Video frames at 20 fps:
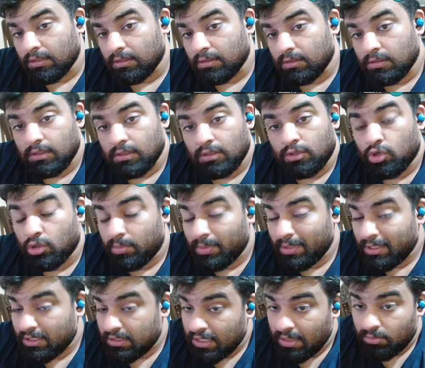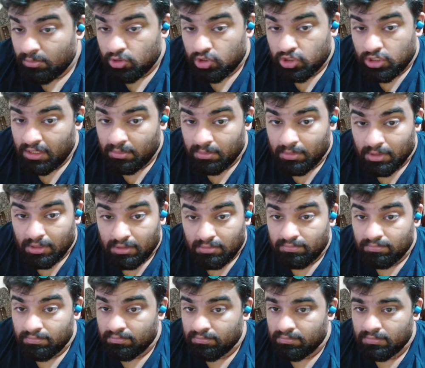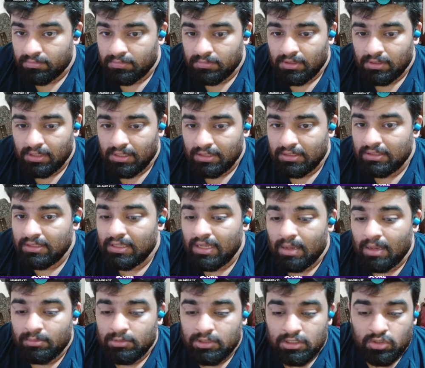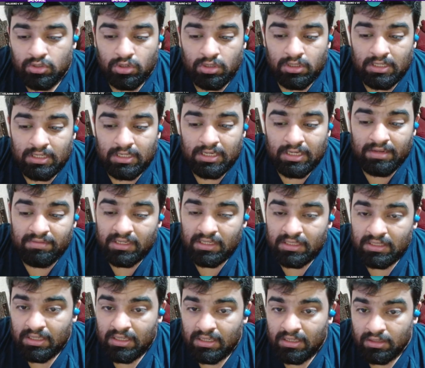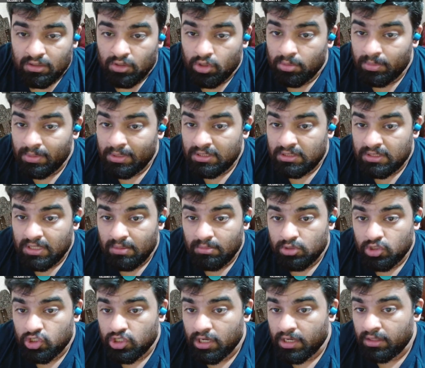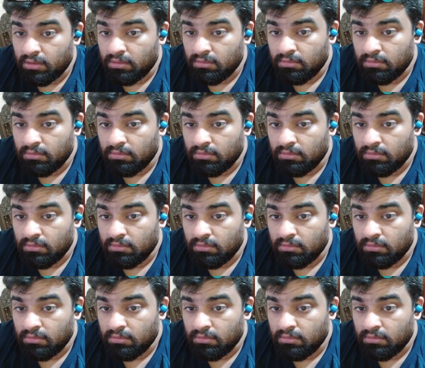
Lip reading: it could be his time to shine now. I'm just gonna leave it at that. It could be his time to shine.